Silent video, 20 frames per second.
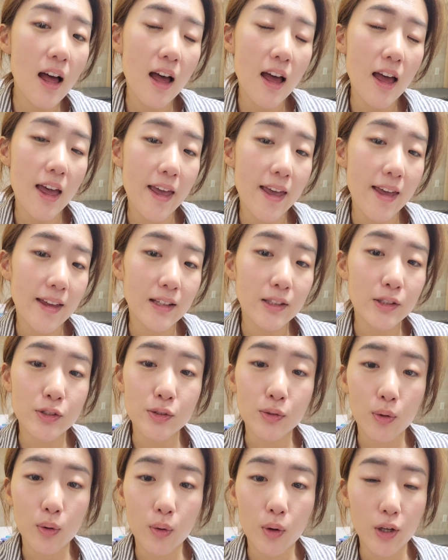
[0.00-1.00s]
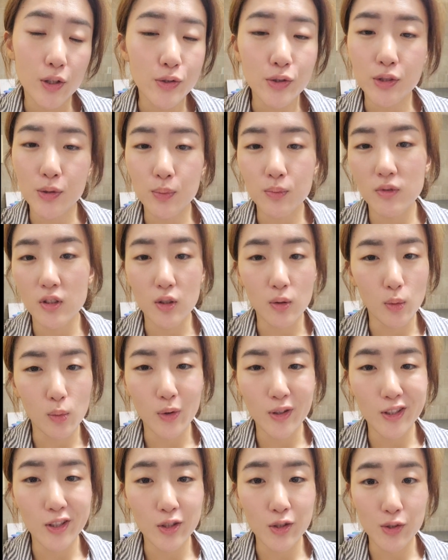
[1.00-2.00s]
and so I just you know
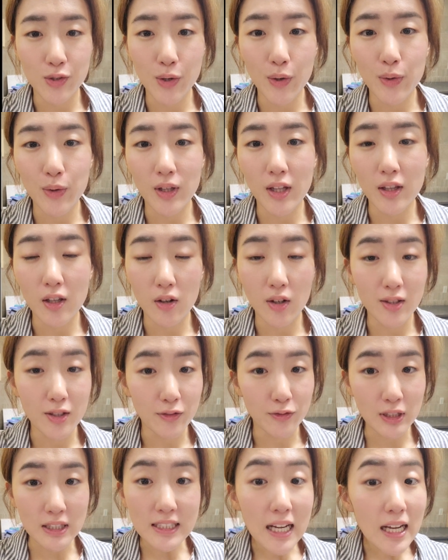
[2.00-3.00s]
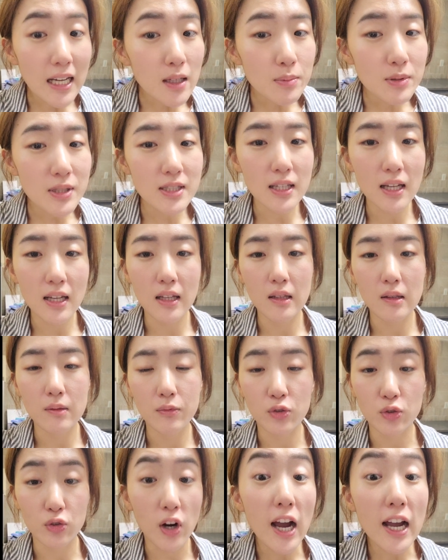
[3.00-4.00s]
wanted to show you that there are different types and
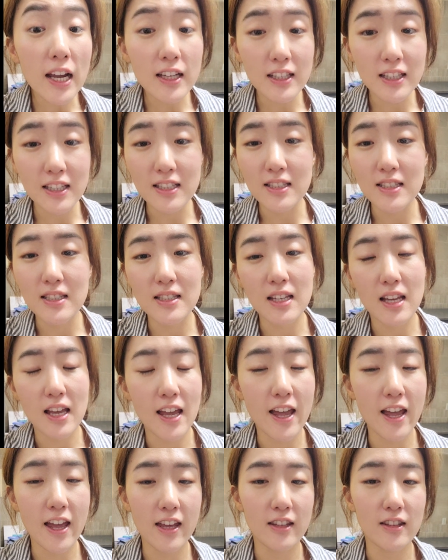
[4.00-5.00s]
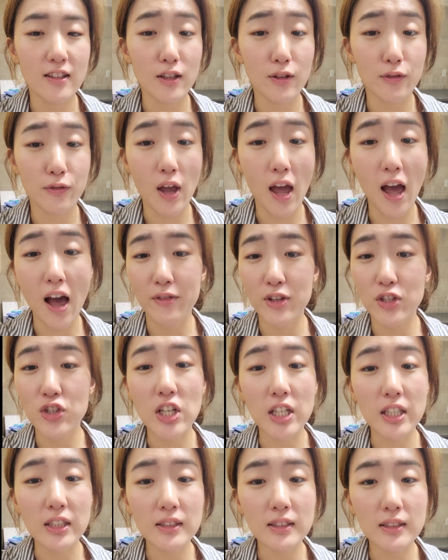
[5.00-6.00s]
varieties and if you have a
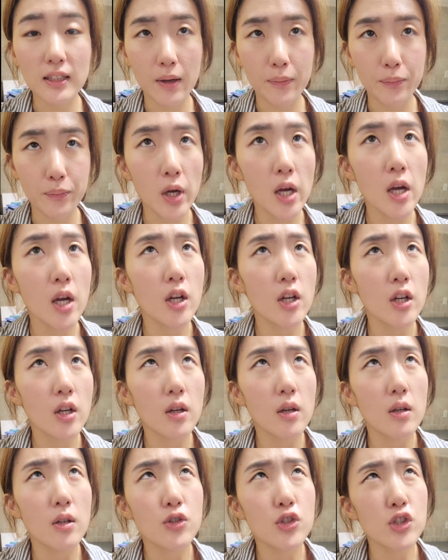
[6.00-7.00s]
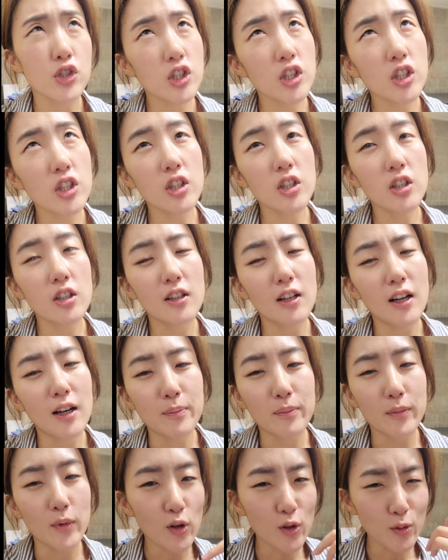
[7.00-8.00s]
chance I'm sure I'm
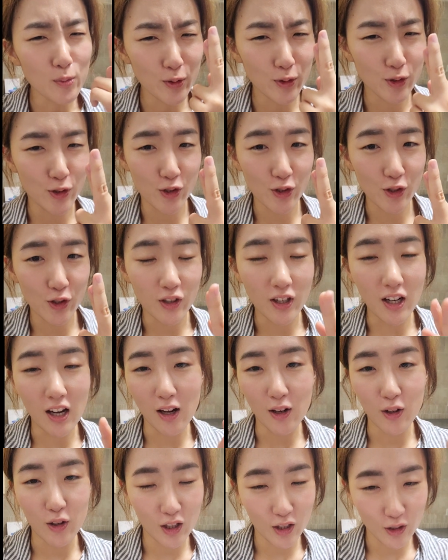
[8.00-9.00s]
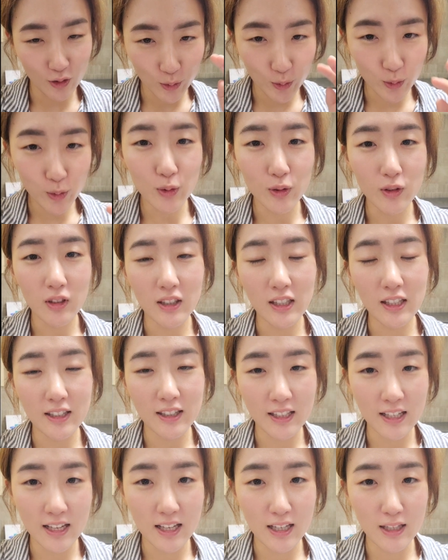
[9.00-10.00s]
almost sure I'll, I'll google and
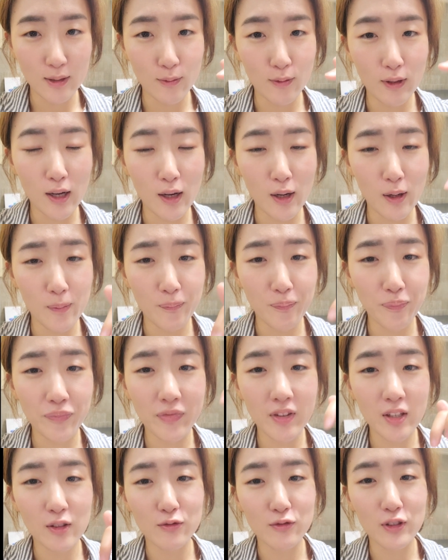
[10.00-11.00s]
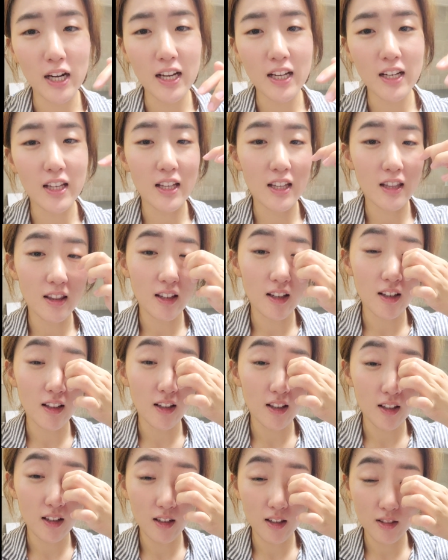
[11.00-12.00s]
then um, right in
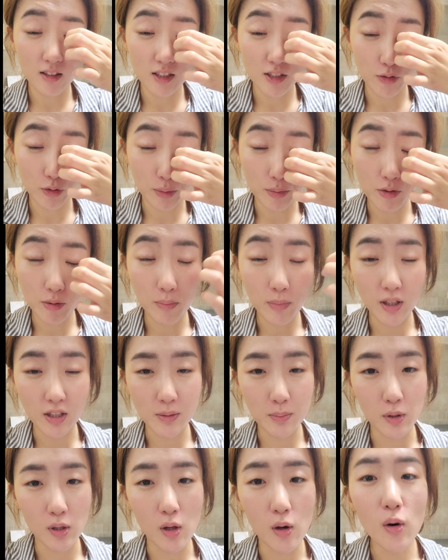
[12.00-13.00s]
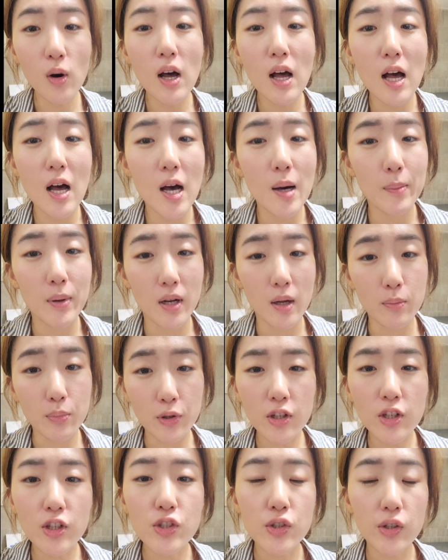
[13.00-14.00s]
the description box below but I'm
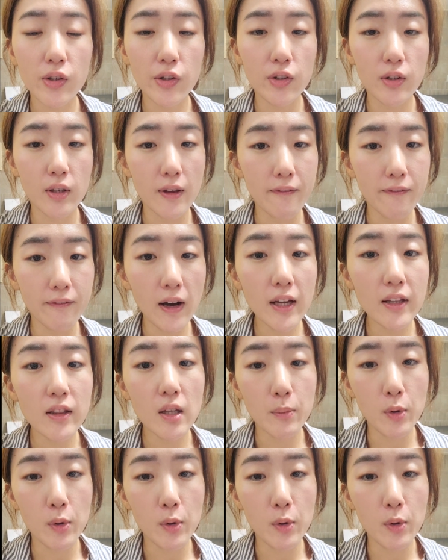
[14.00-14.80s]
pretty sure you can find them